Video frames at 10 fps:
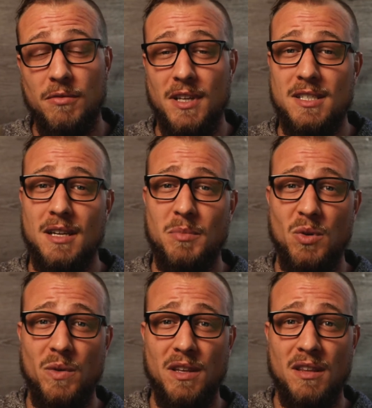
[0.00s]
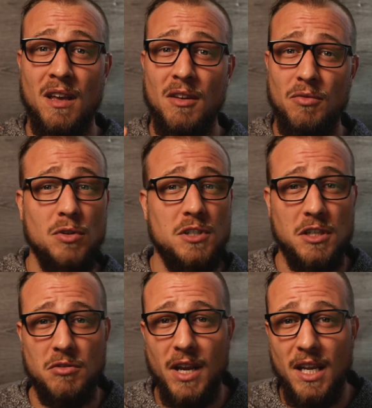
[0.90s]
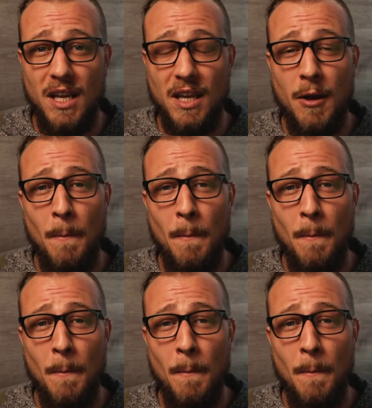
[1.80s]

for example, with future trading,